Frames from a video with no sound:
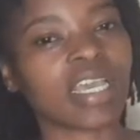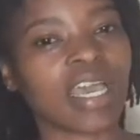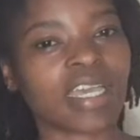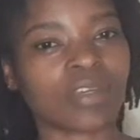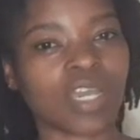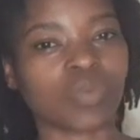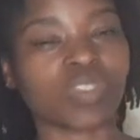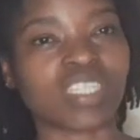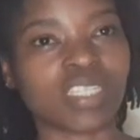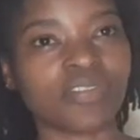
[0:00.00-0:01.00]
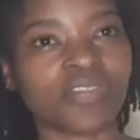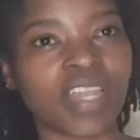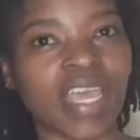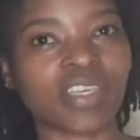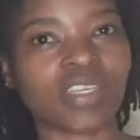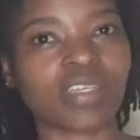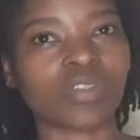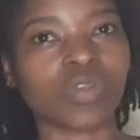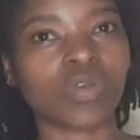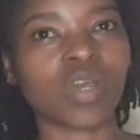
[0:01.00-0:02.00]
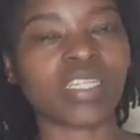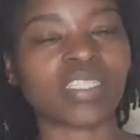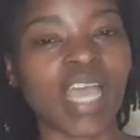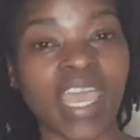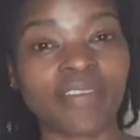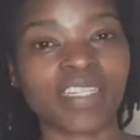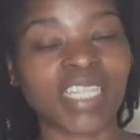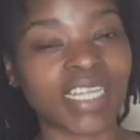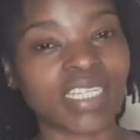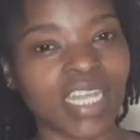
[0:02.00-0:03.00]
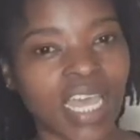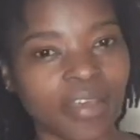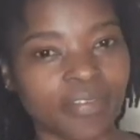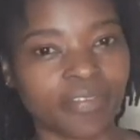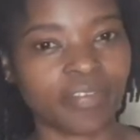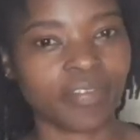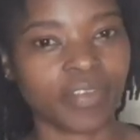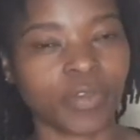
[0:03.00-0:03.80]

I would still feel like, I haven't done enough,